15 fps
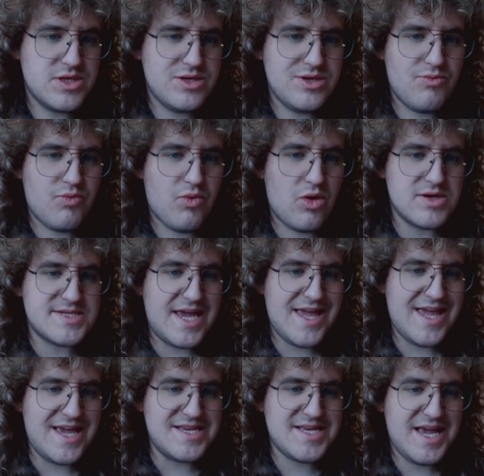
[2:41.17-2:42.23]

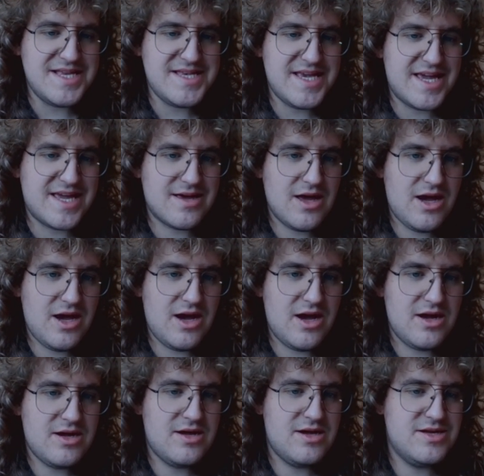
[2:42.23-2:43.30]
It's hitting
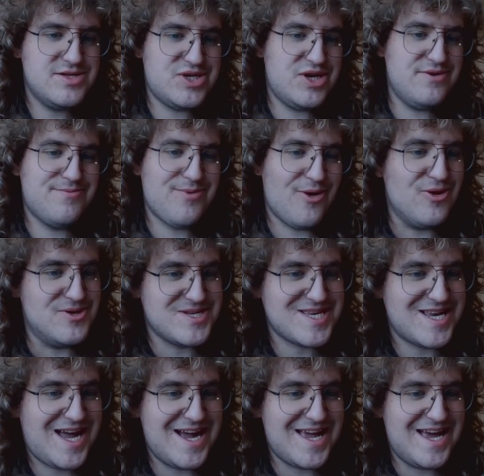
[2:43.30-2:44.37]
2 pawns,
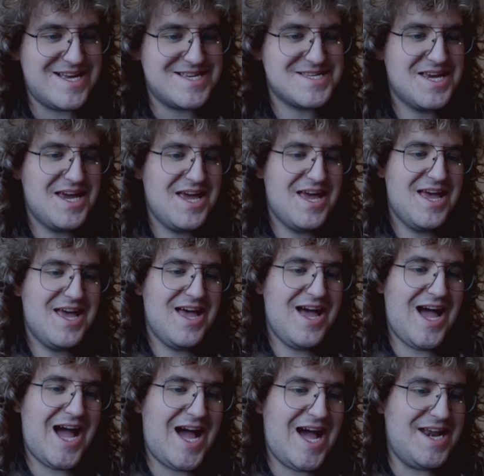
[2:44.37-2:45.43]
I guess,
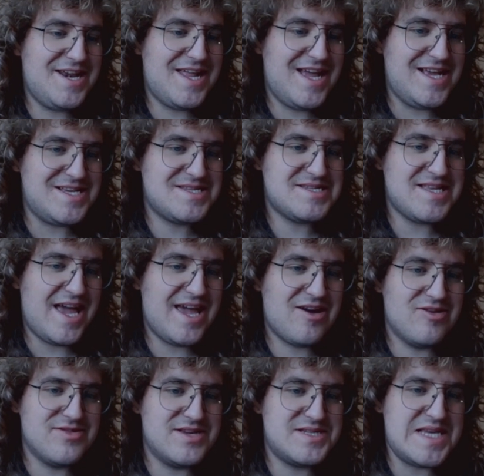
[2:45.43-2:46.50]
and it's staying
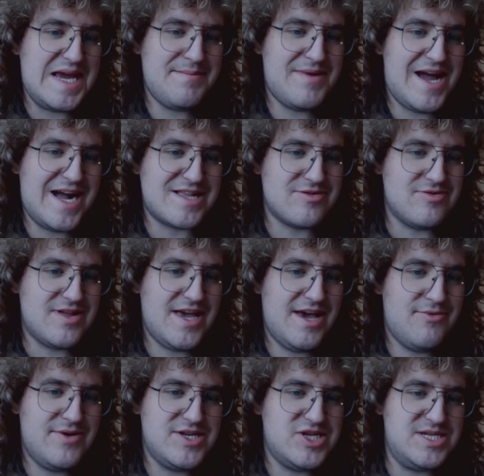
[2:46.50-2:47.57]
on the same diagonal here,
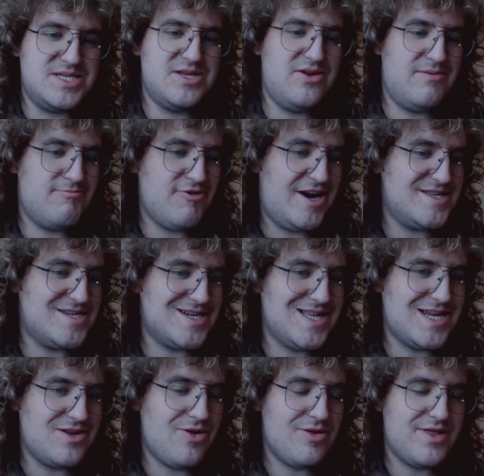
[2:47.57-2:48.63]
which is doing practically
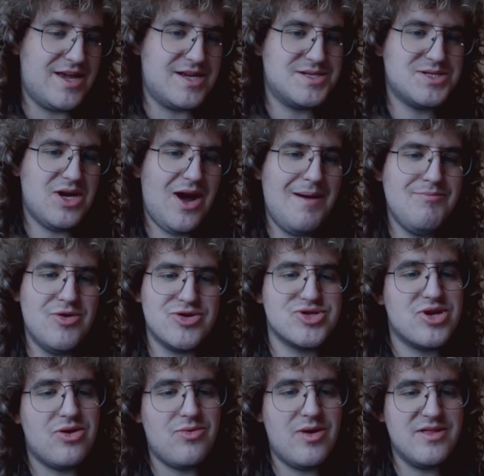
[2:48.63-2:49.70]
nothing. So I'm not
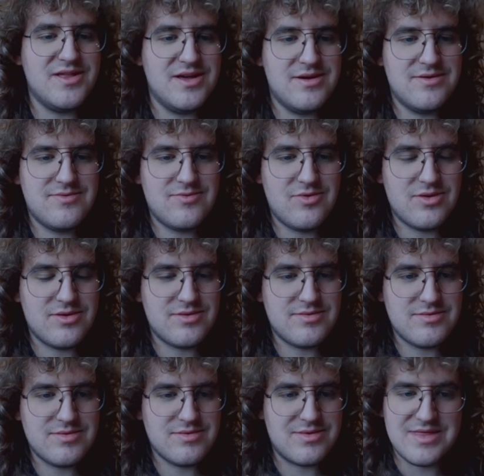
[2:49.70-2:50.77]
sure what
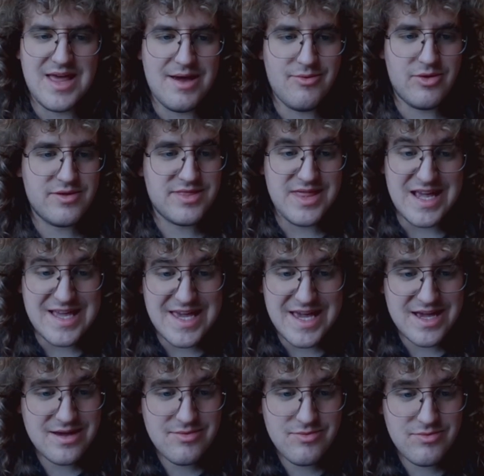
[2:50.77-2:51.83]
they were
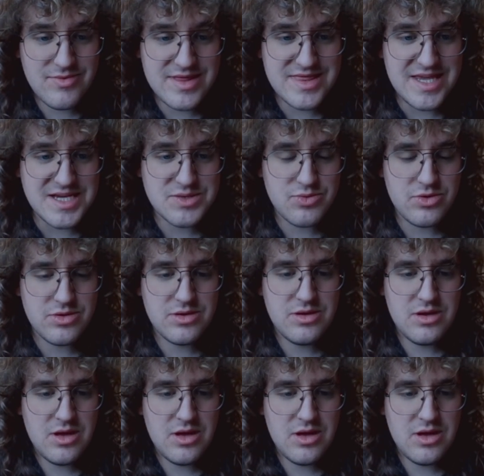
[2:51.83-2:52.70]
thinking with this one.